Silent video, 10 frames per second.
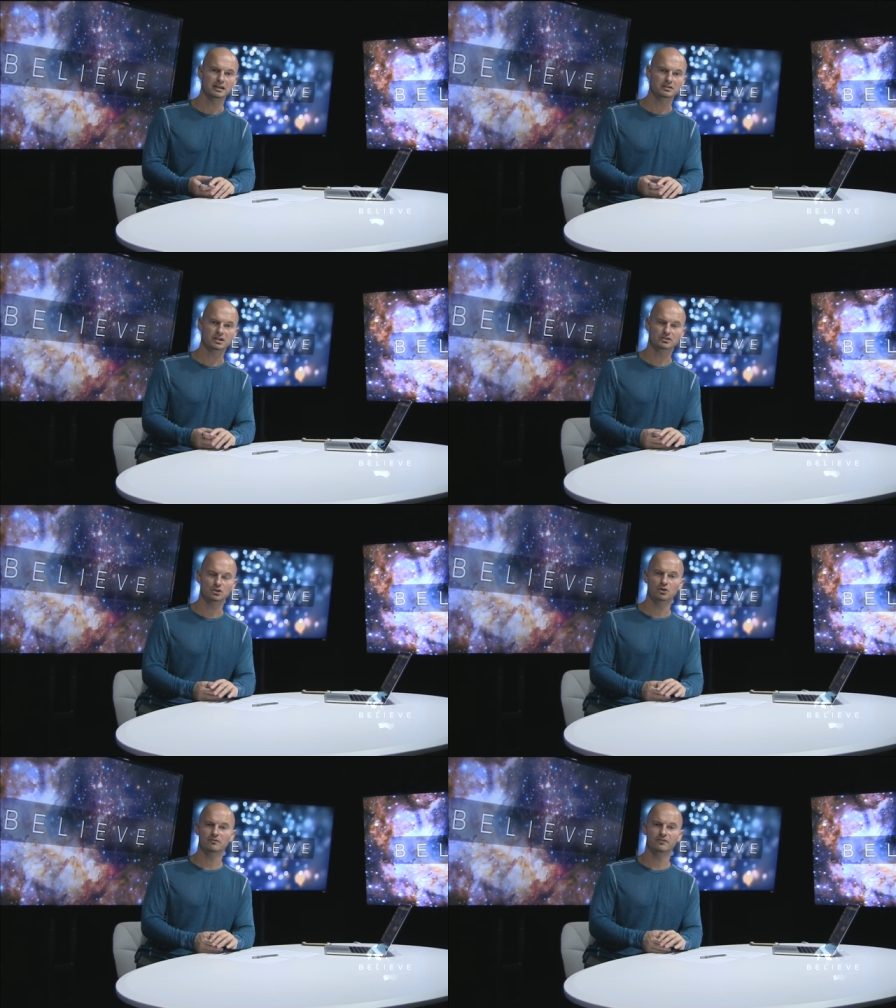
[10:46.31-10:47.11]
It does.
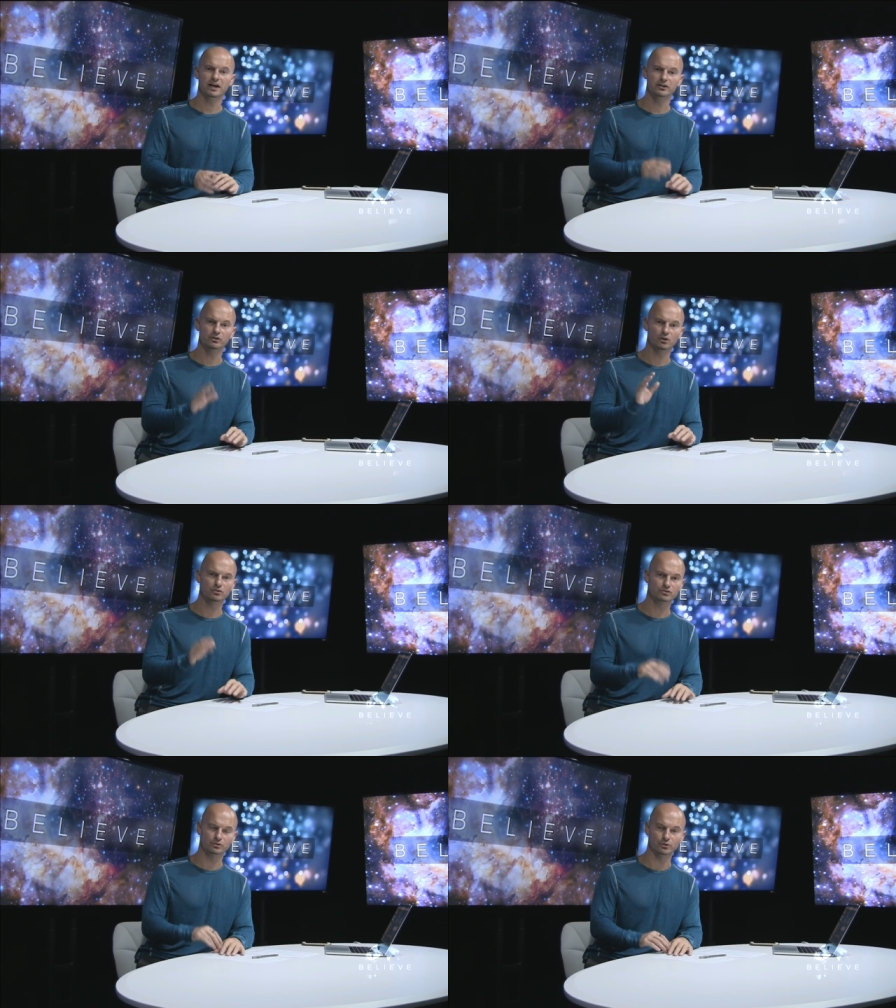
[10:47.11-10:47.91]
You can find your
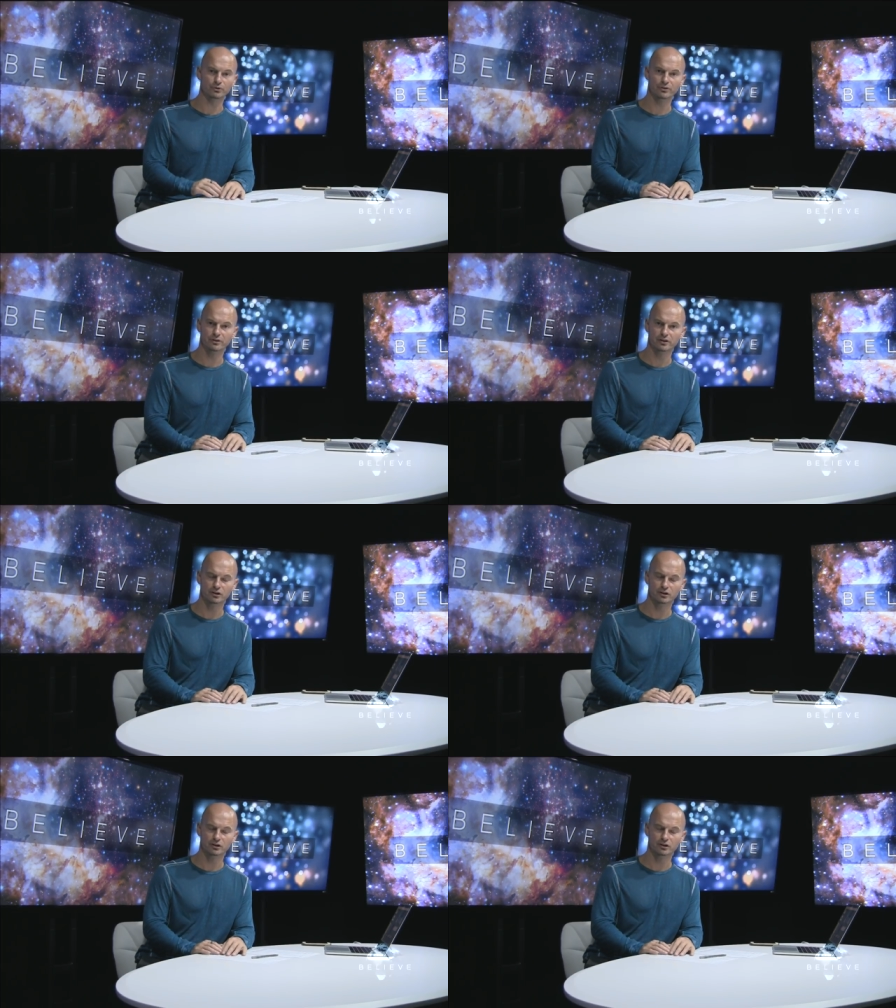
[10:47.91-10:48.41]
own truth.